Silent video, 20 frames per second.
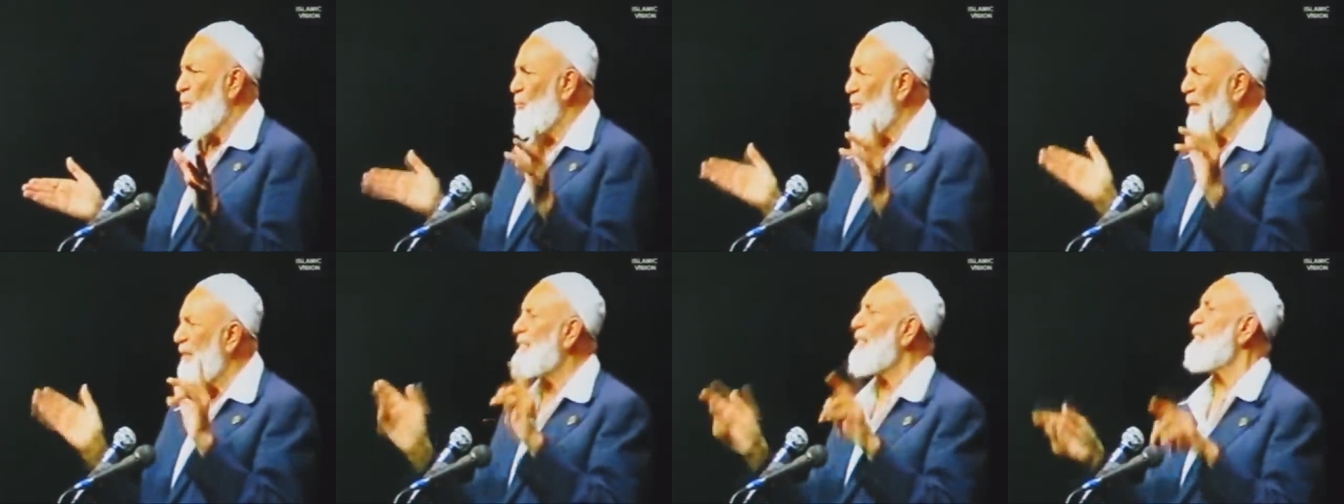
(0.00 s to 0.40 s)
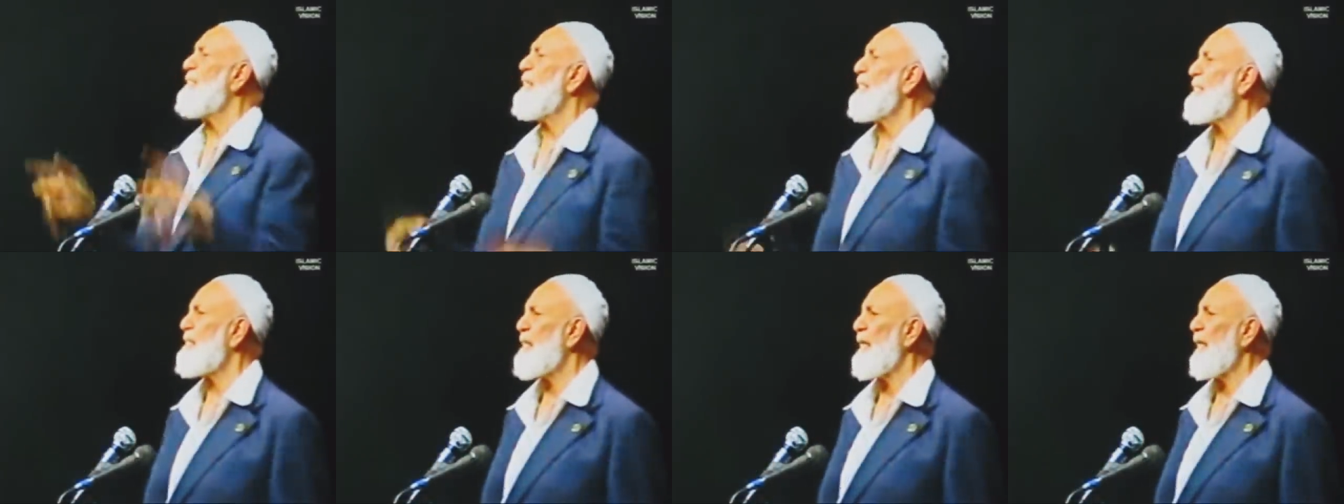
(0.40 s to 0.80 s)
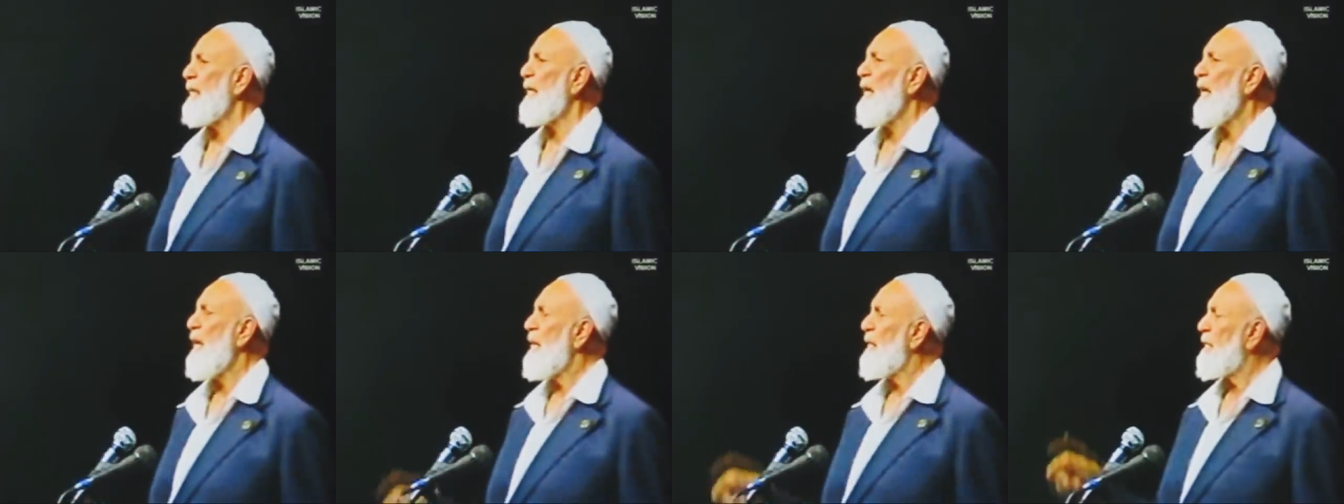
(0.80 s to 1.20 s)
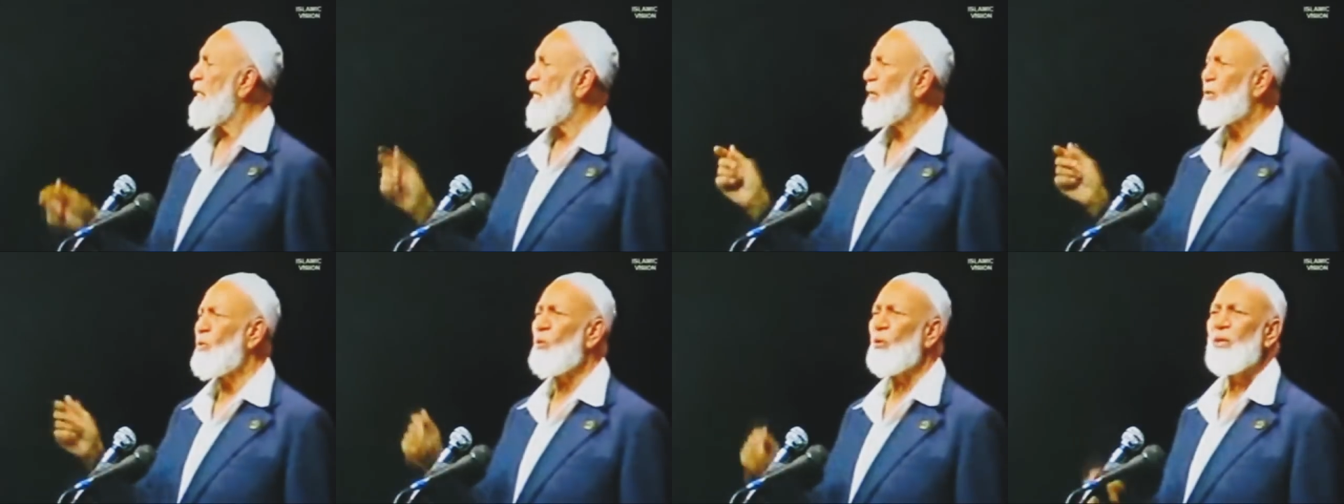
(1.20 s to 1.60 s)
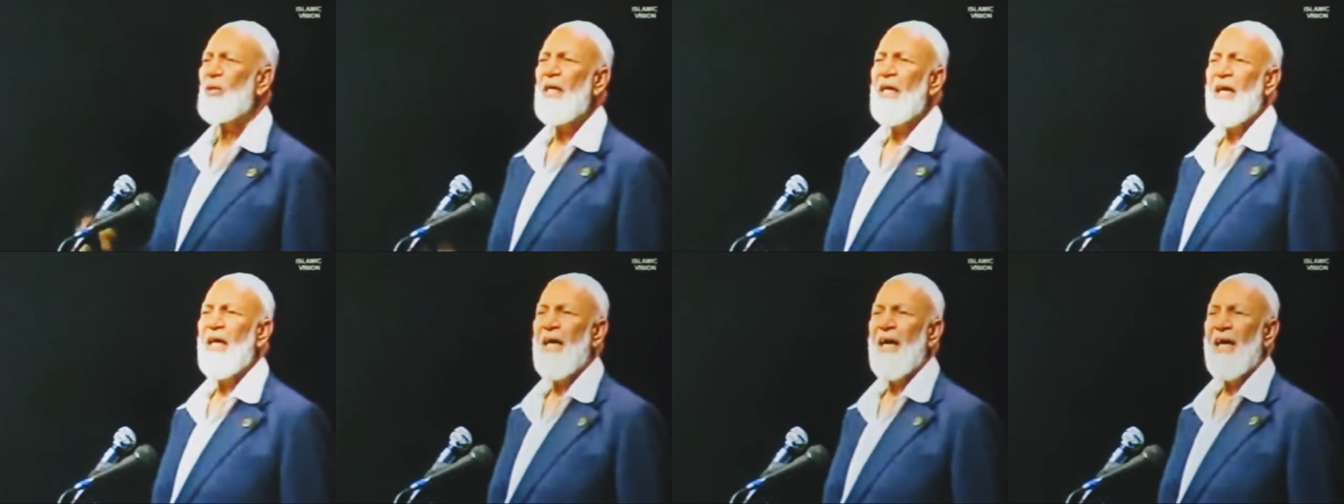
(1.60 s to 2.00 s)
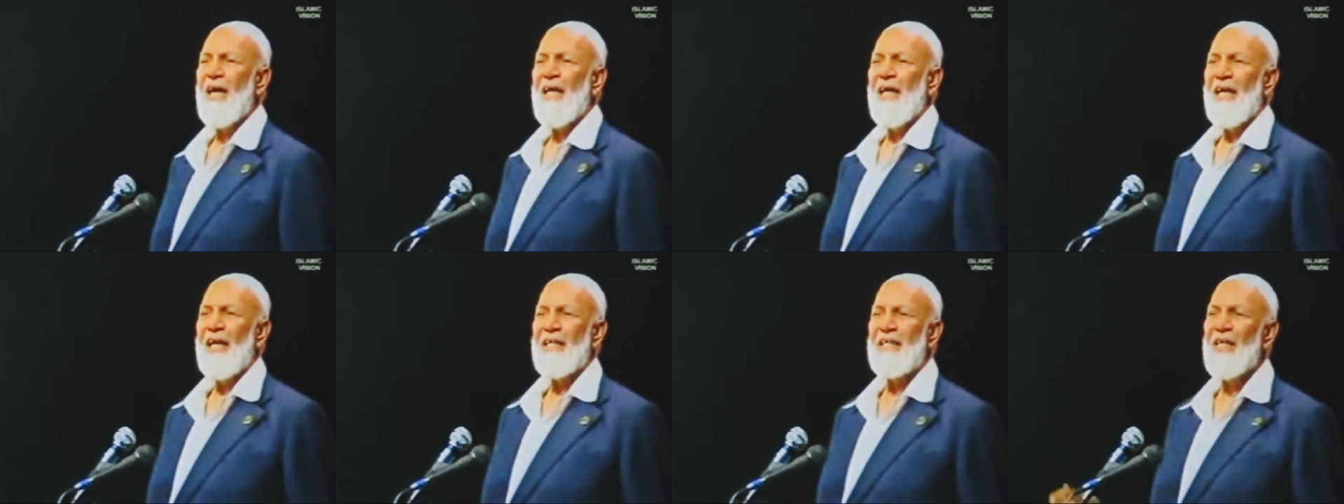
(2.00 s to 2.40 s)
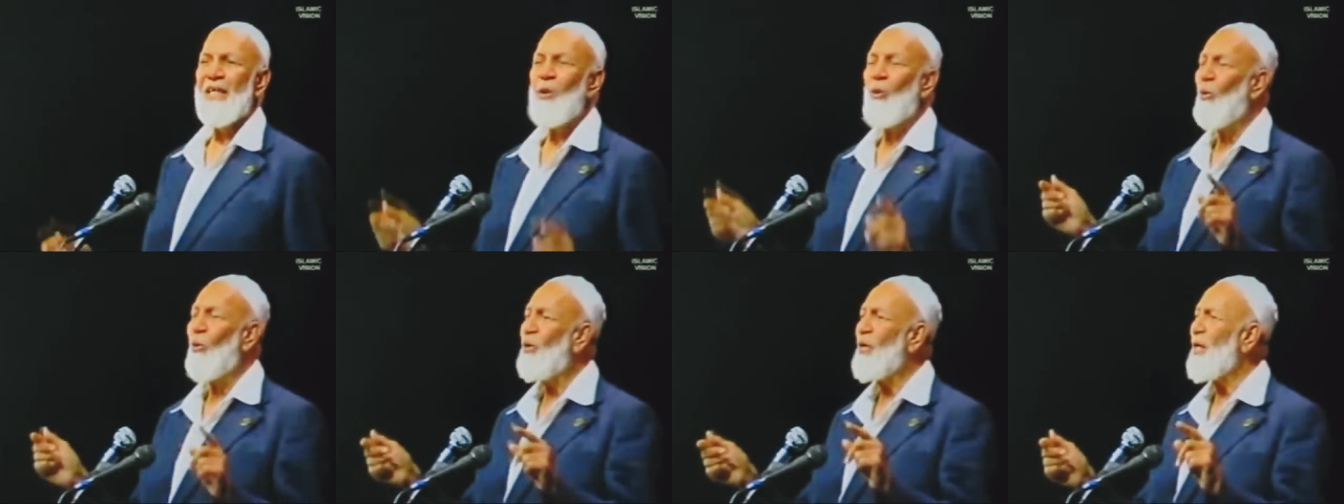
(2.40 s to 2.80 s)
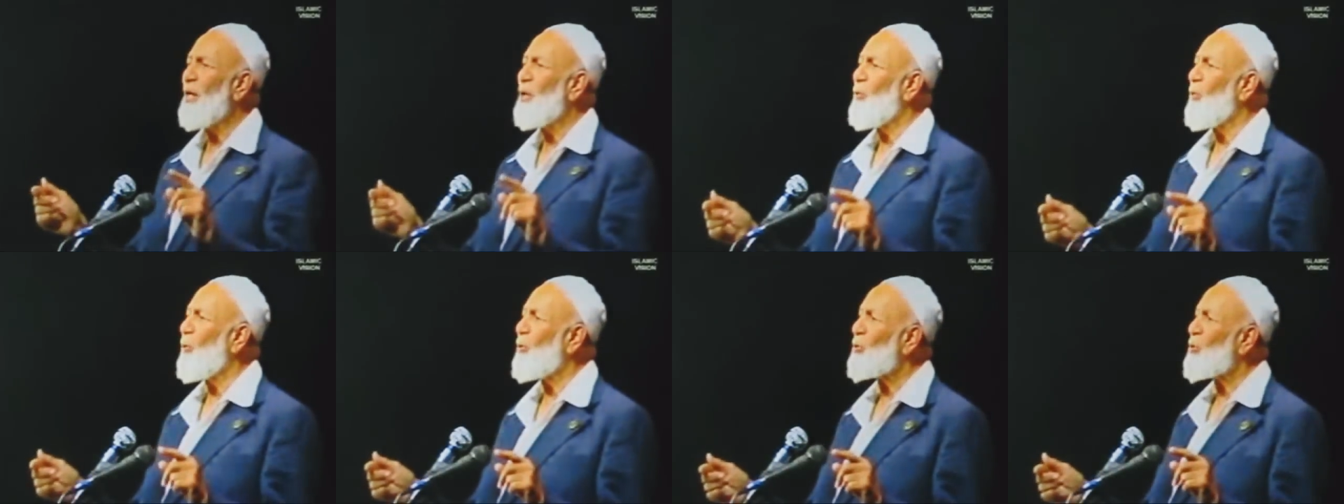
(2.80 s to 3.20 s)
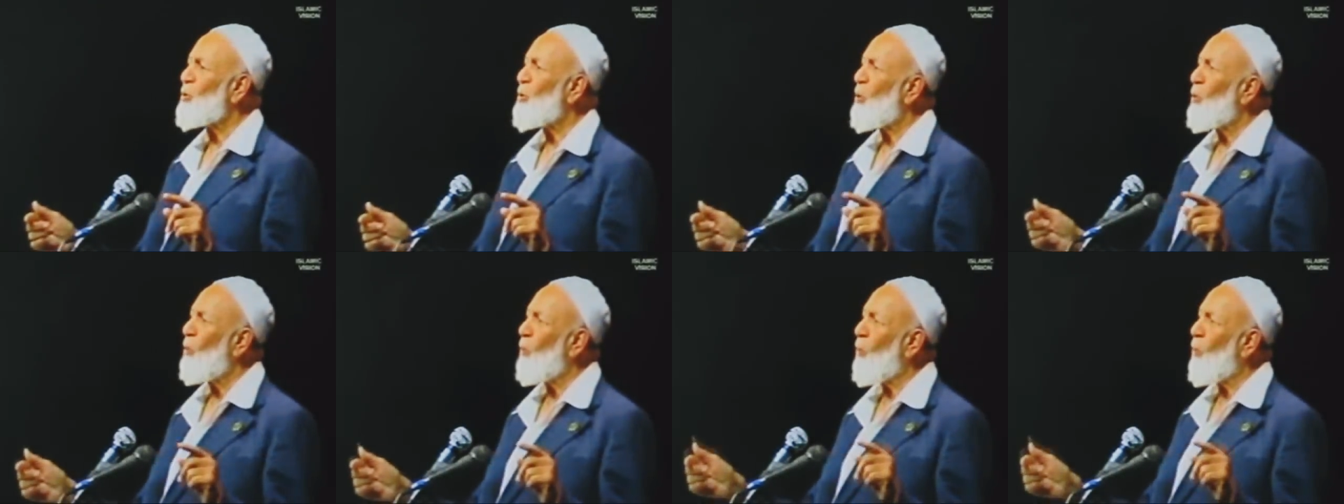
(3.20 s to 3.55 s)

we are suggesting that look, the Holy Ghost